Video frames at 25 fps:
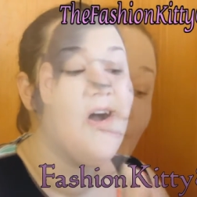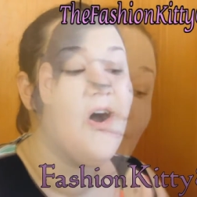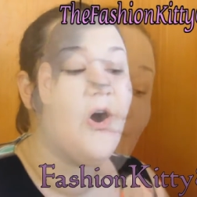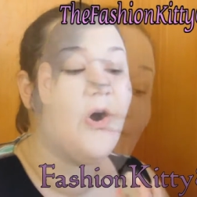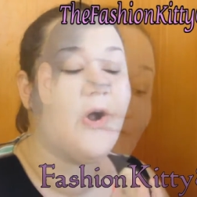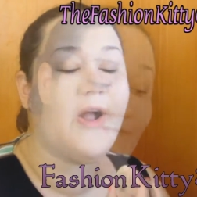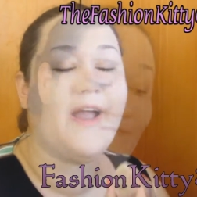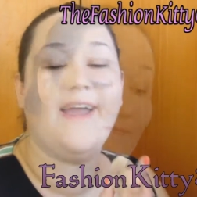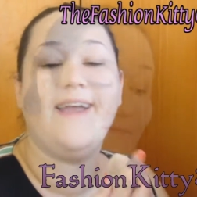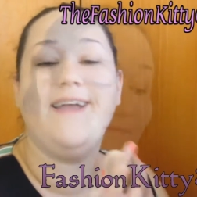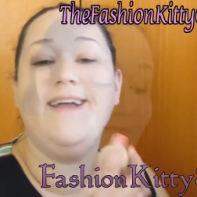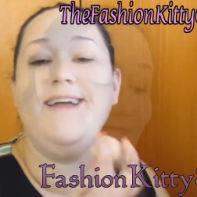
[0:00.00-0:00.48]

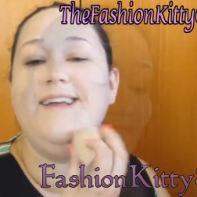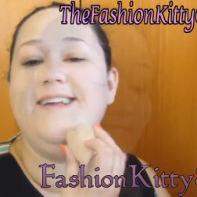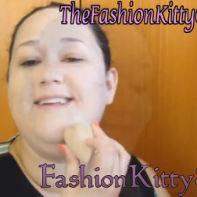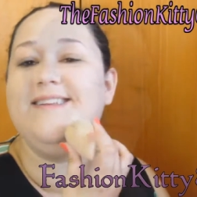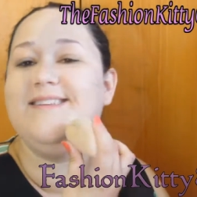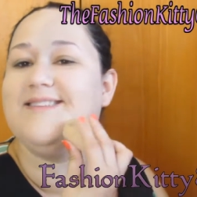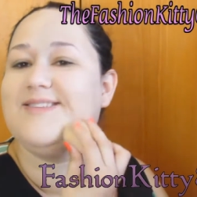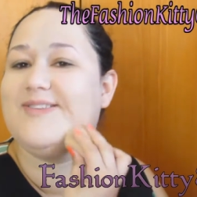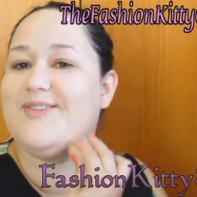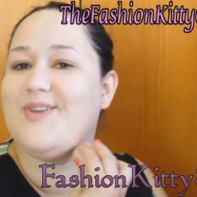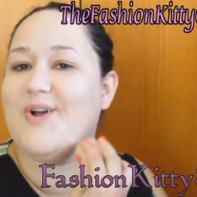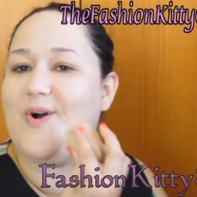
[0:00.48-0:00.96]
Okay,
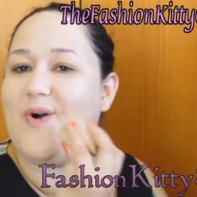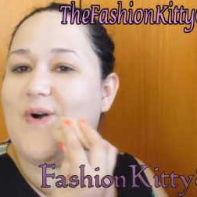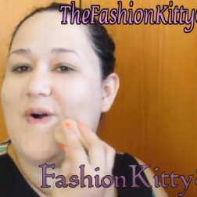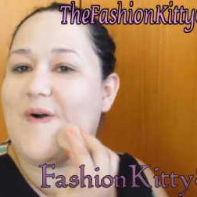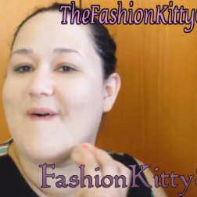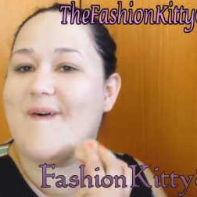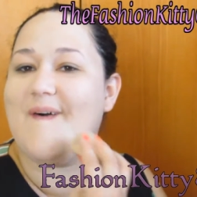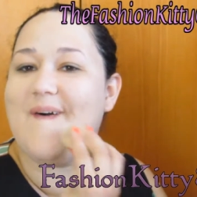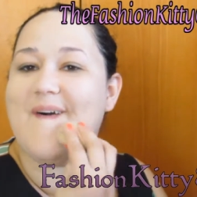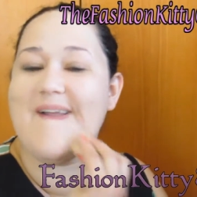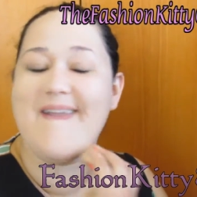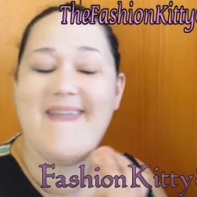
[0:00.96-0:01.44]

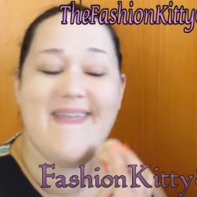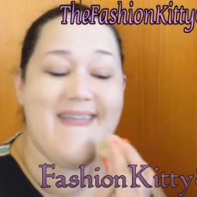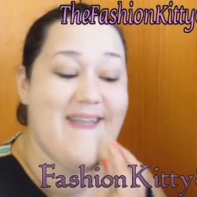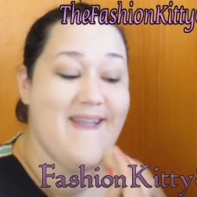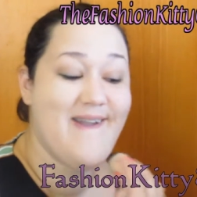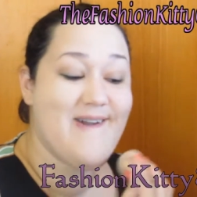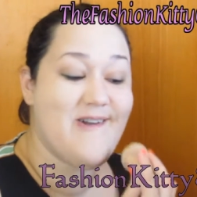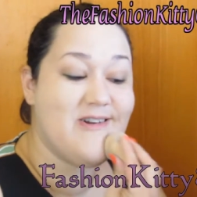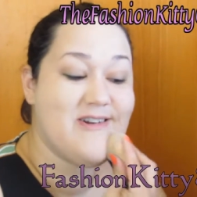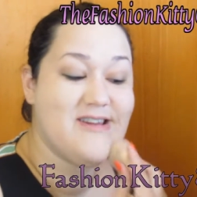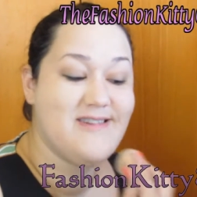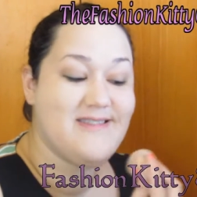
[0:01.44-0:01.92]
so
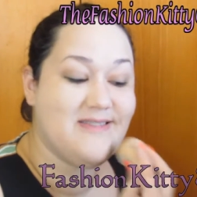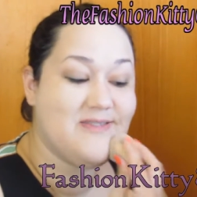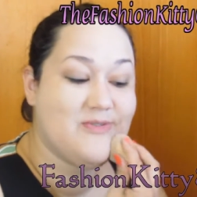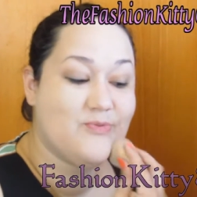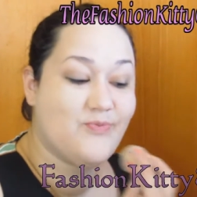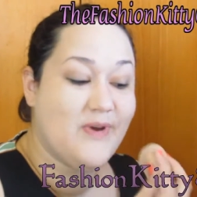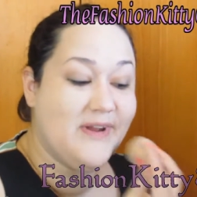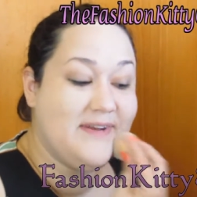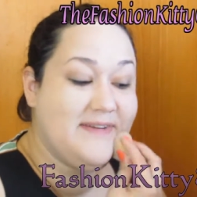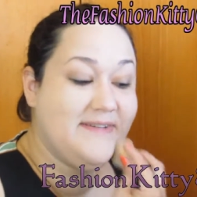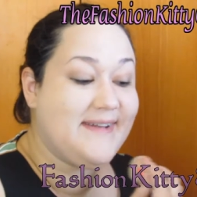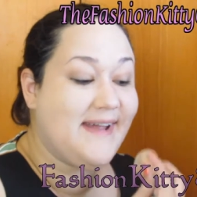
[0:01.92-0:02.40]
here's the
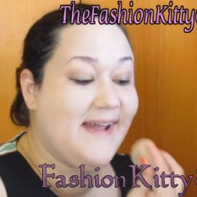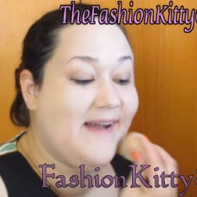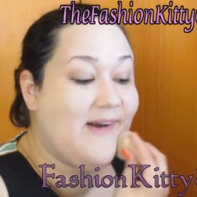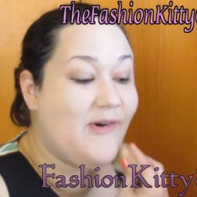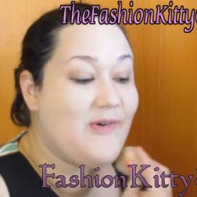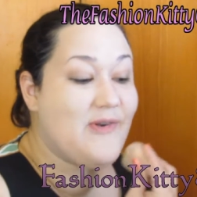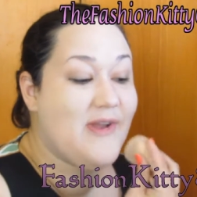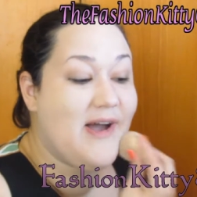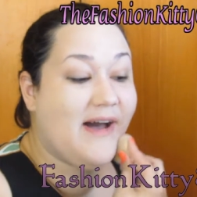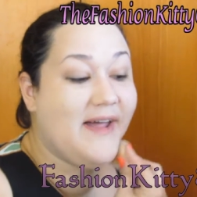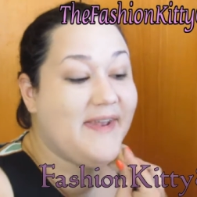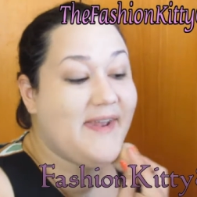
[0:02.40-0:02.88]

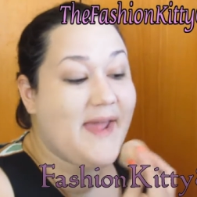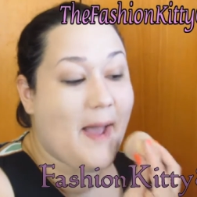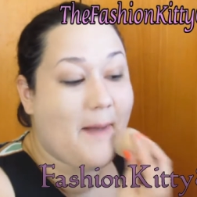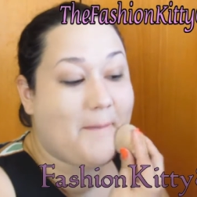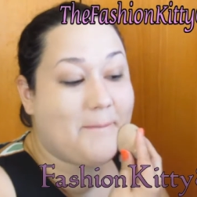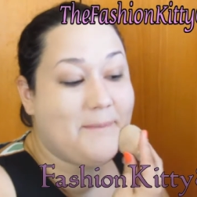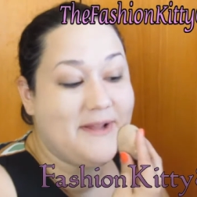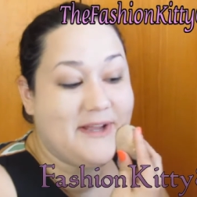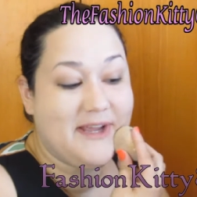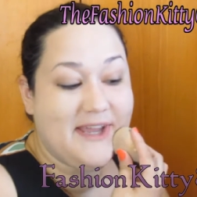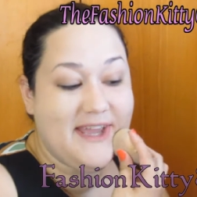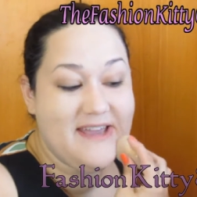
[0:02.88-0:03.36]
rundown on
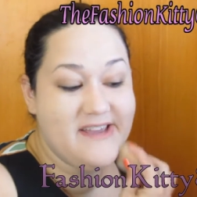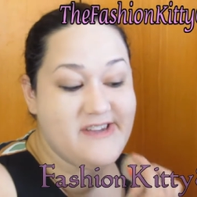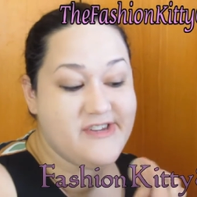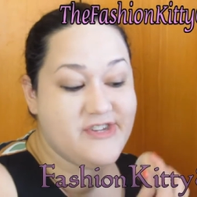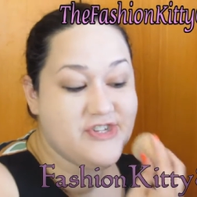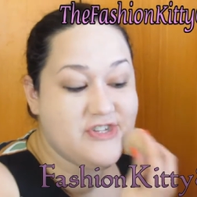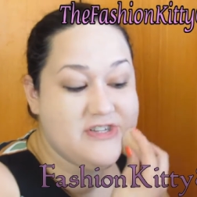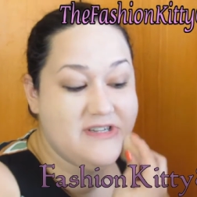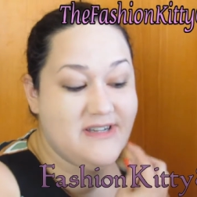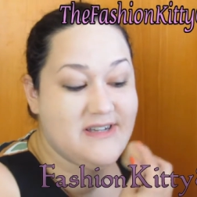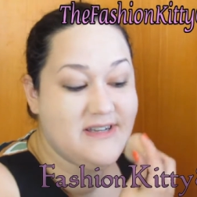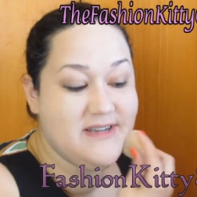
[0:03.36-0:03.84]

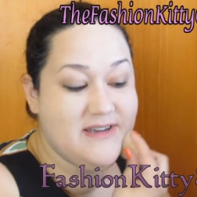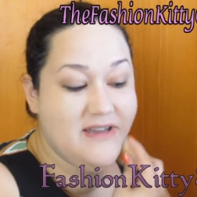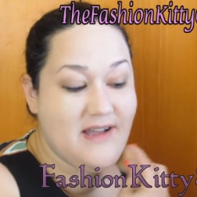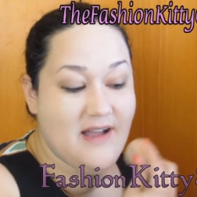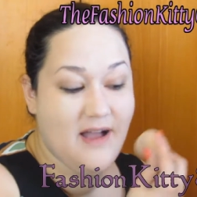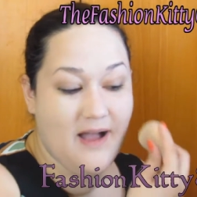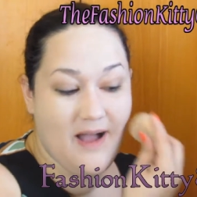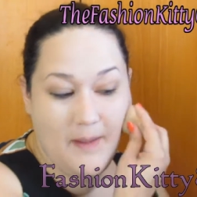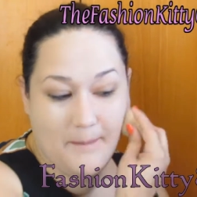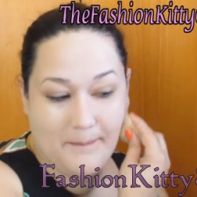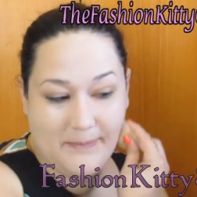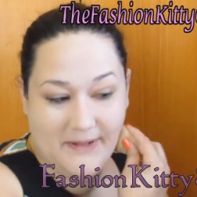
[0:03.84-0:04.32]
application.
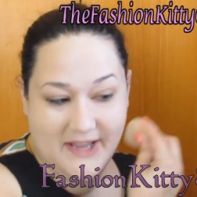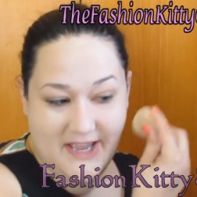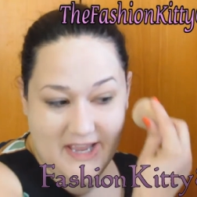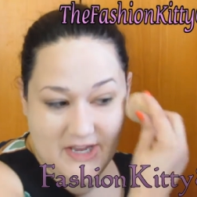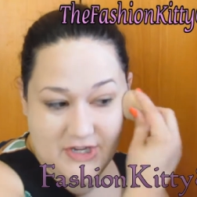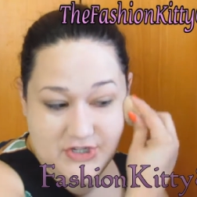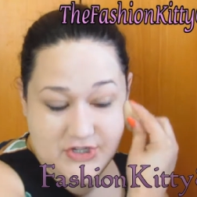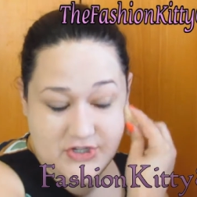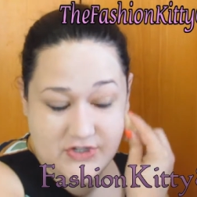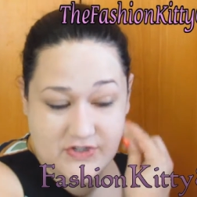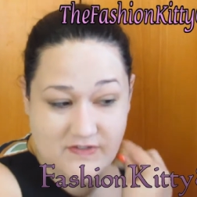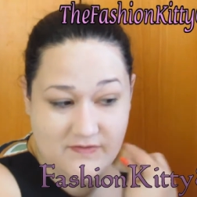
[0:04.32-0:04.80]

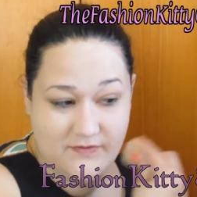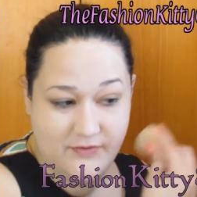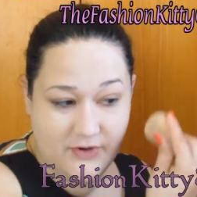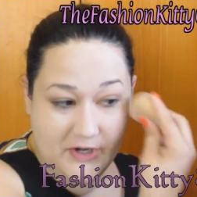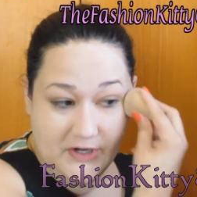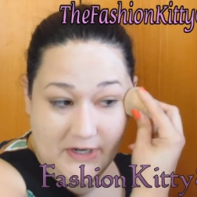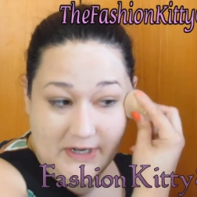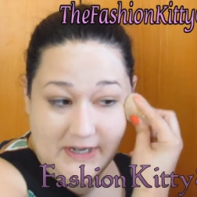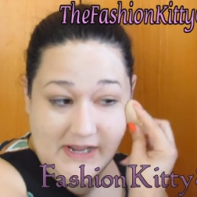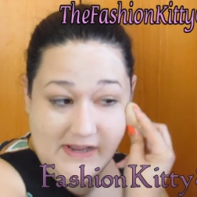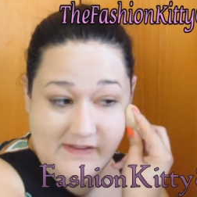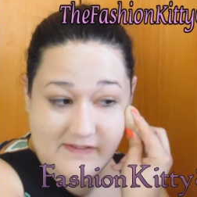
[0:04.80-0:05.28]
Application is
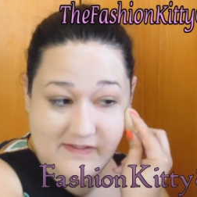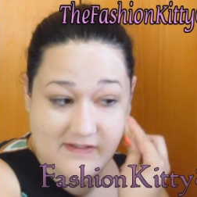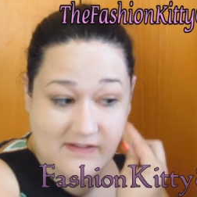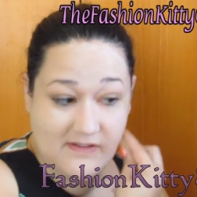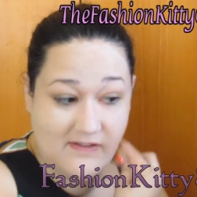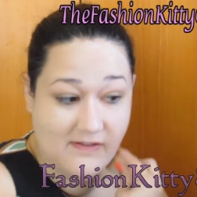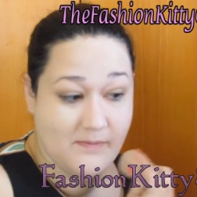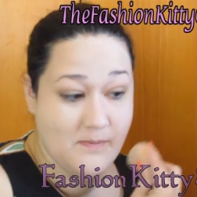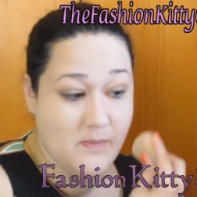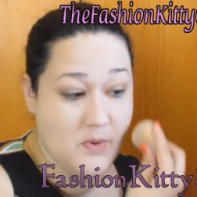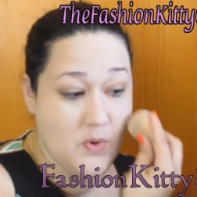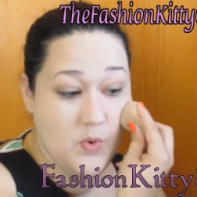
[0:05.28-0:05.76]
very nice and
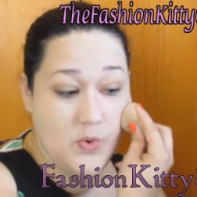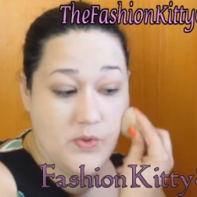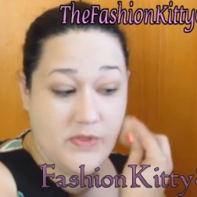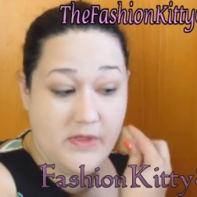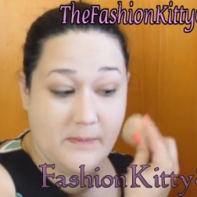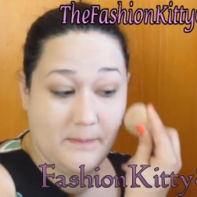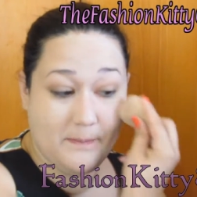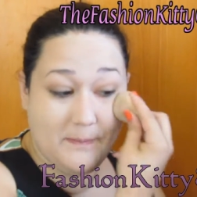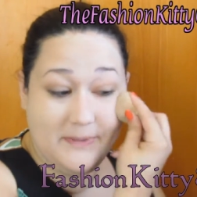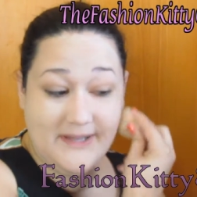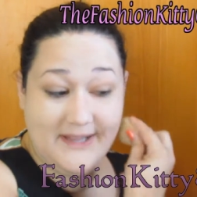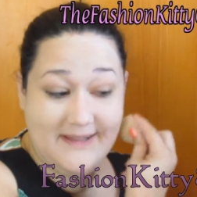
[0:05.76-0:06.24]
smooth.
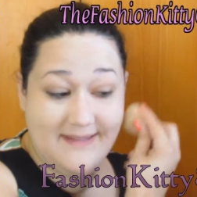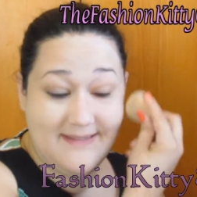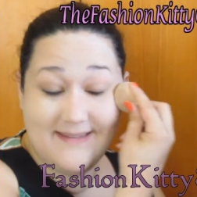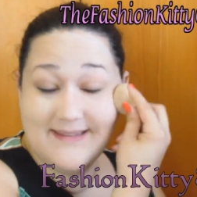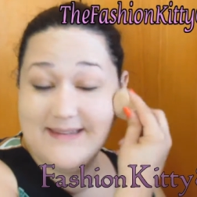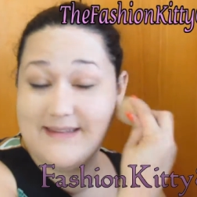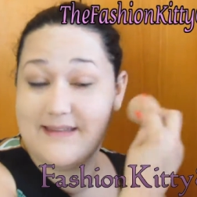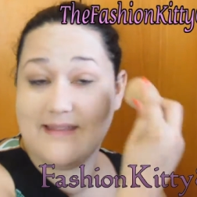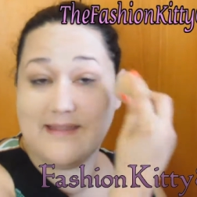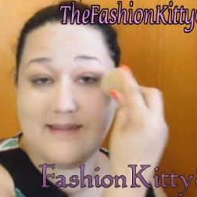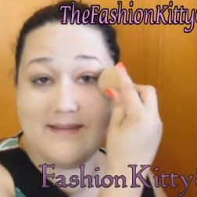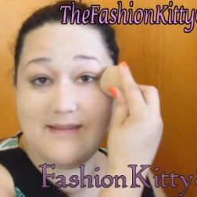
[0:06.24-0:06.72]
It blends
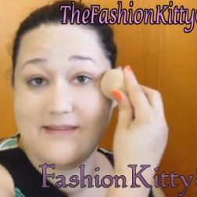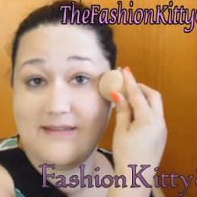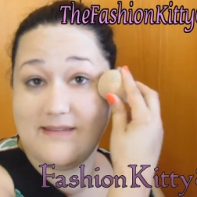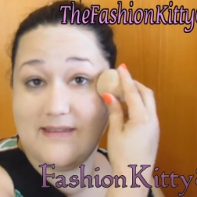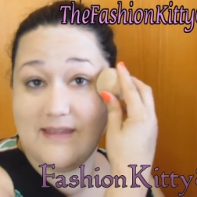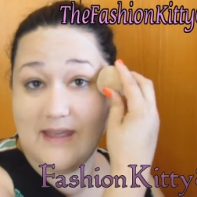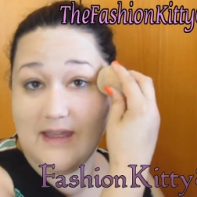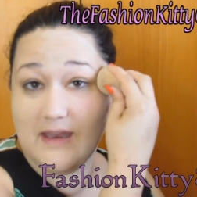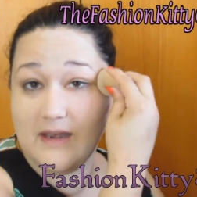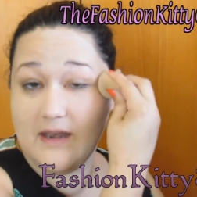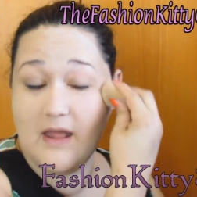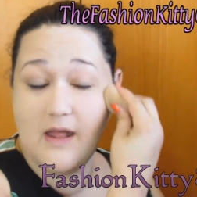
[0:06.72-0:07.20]
into the
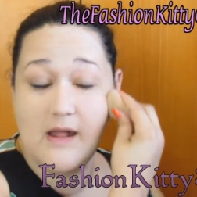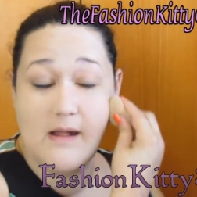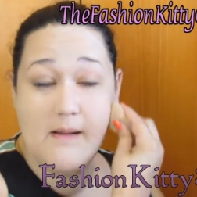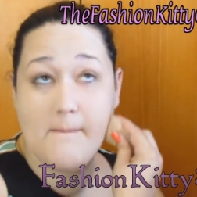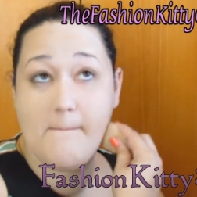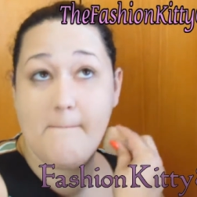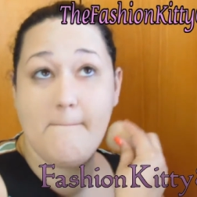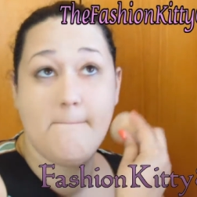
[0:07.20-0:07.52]
skin